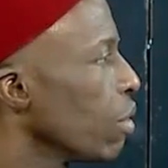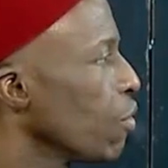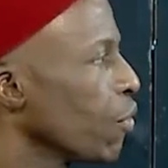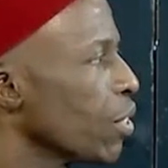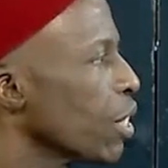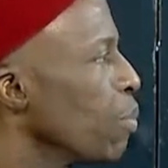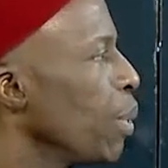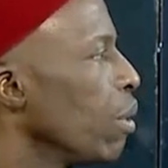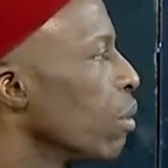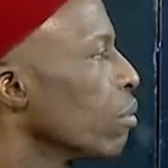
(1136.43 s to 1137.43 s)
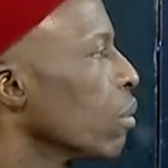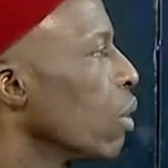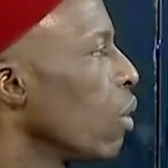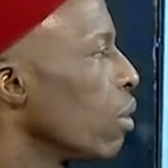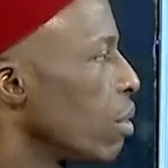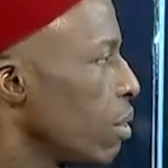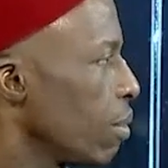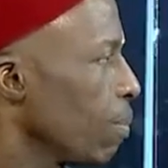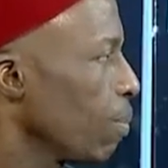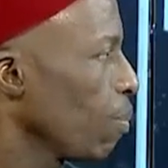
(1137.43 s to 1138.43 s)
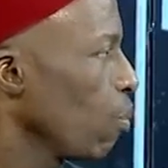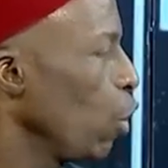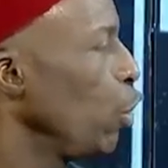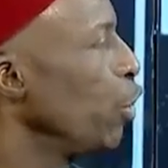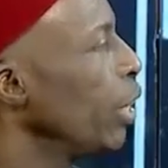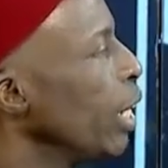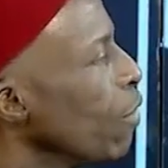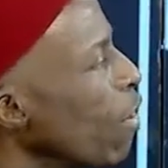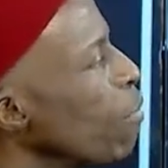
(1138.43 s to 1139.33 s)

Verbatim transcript: is fifty-six billion dollars. You need eighty-five